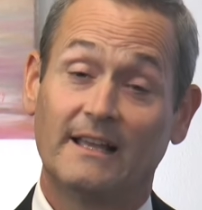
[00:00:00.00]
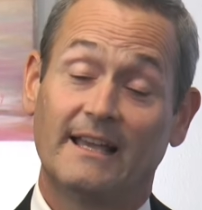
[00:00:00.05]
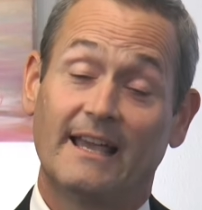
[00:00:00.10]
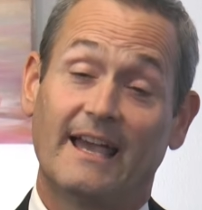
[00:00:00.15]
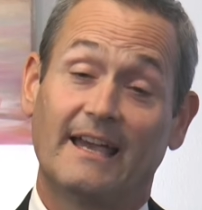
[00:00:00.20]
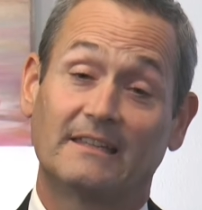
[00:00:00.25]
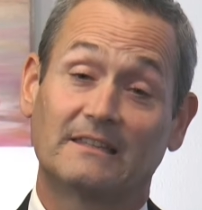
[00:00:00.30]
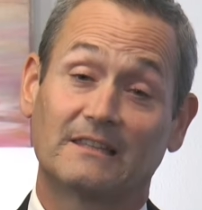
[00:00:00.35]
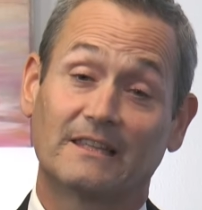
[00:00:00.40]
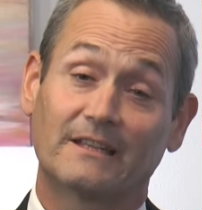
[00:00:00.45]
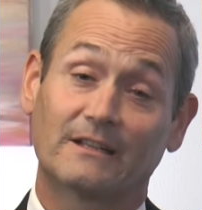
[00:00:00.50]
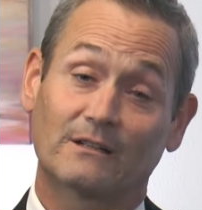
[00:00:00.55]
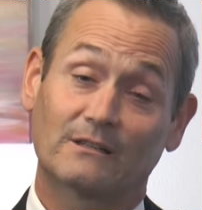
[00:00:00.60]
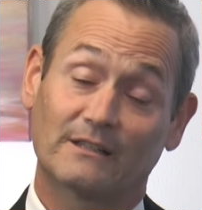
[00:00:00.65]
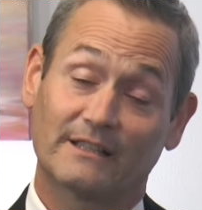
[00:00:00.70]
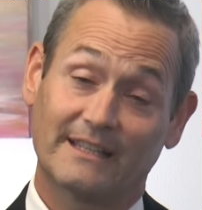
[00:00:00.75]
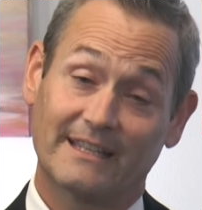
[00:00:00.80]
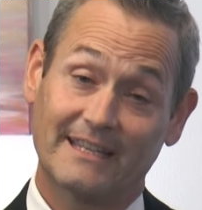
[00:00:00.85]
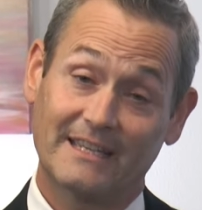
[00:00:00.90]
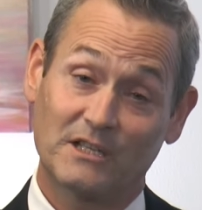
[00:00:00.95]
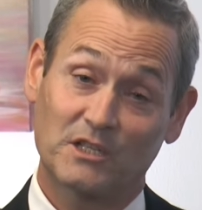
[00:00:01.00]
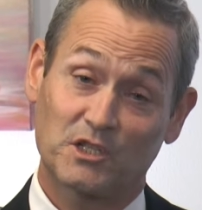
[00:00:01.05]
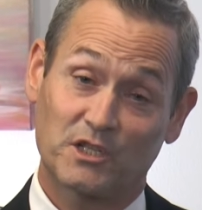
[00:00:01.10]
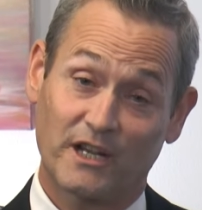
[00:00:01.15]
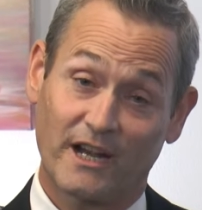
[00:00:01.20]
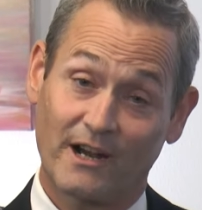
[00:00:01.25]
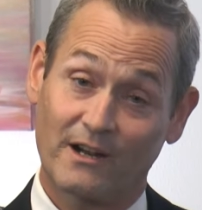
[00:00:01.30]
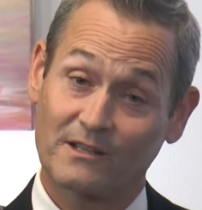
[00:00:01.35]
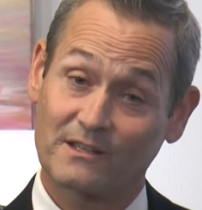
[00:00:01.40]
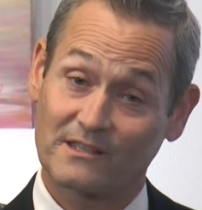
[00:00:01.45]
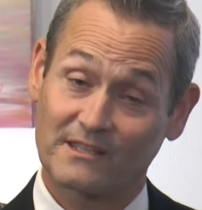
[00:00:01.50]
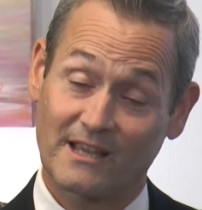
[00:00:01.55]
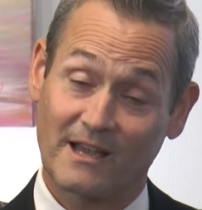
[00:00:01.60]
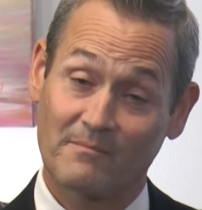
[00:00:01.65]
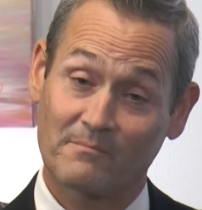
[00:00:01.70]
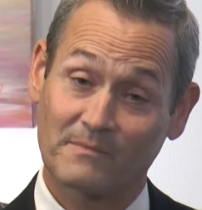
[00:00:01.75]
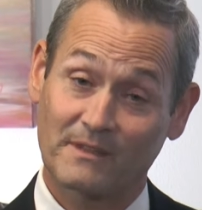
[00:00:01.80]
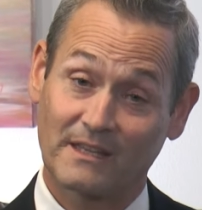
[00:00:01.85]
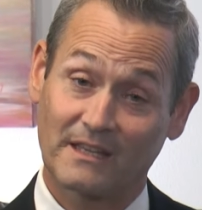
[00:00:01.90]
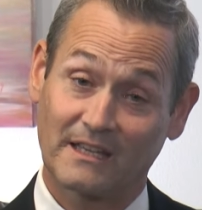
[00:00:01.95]
And literally, he shared
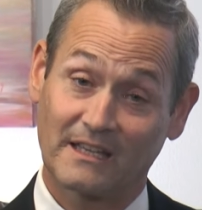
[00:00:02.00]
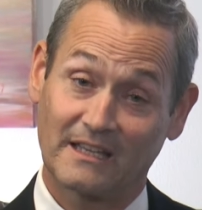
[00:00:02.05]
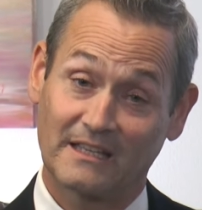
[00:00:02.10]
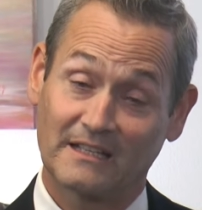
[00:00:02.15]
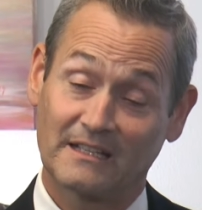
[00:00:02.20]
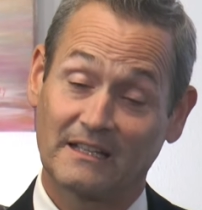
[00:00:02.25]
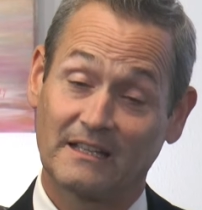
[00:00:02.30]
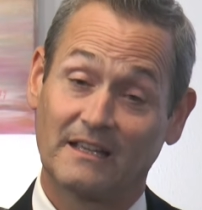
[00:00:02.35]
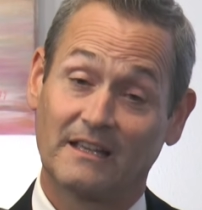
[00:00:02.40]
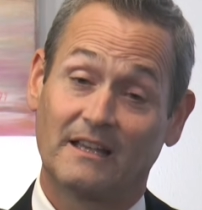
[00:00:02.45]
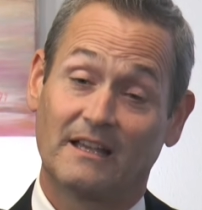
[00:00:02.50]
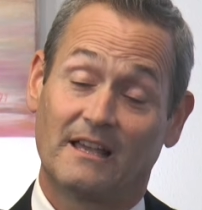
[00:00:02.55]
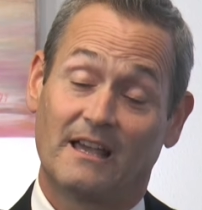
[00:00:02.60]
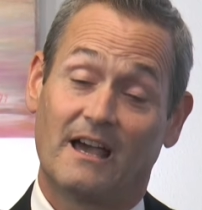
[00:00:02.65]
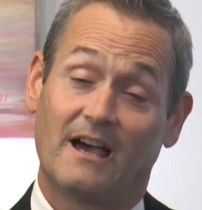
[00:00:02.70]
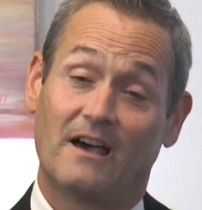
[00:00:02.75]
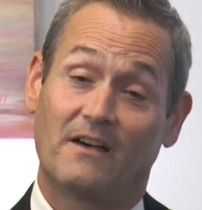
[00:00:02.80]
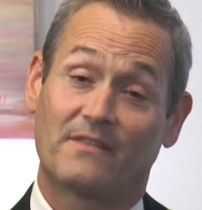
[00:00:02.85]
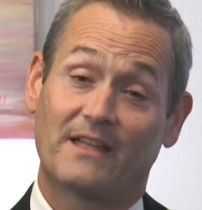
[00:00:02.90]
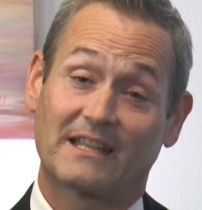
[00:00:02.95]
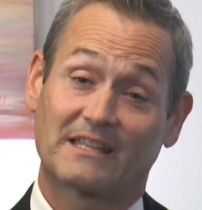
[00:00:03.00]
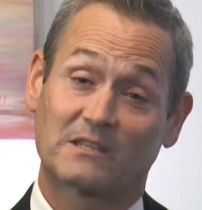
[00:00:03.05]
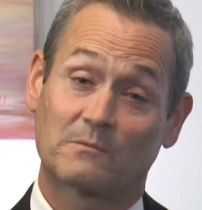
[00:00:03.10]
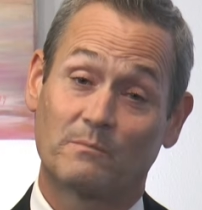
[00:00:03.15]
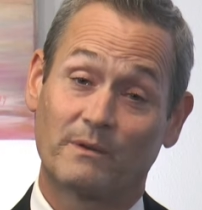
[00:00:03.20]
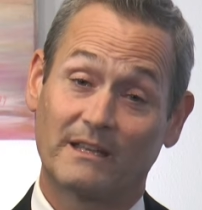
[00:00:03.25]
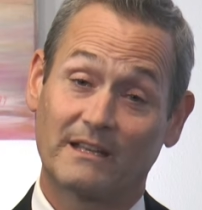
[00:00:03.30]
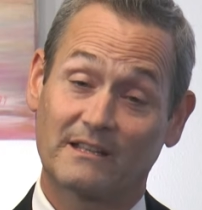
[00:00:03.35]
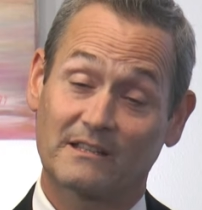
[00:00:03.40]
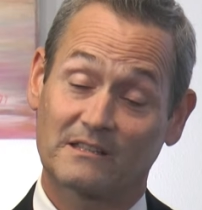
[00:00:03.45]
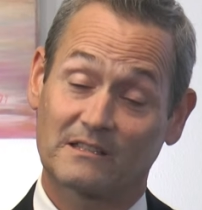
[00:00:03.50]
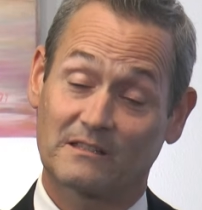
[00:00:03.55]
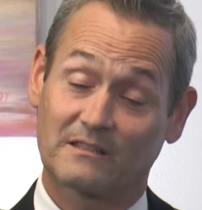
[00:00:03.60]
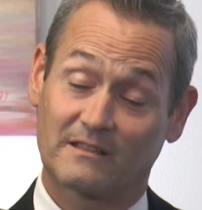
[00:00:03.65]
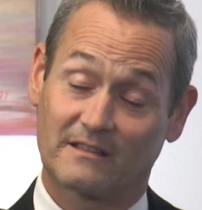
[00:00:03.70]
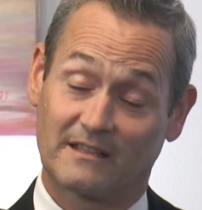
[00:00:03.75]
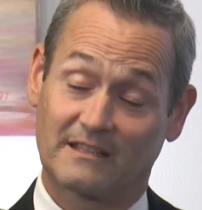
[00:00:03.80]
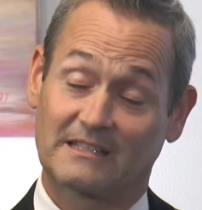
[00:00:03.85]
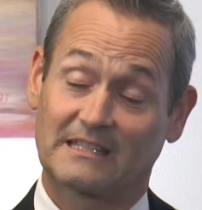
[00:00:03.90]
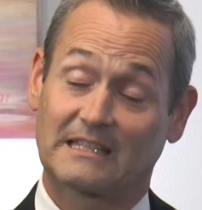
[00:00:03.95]
something that's been
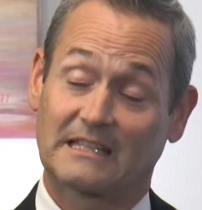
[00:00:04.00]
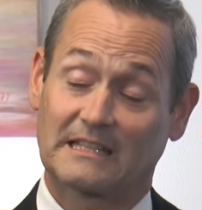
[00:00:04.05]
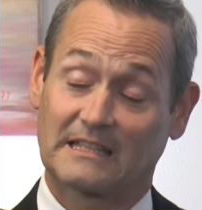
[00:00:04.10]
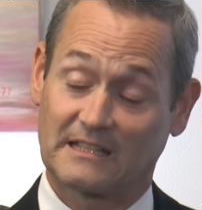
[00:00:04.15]
something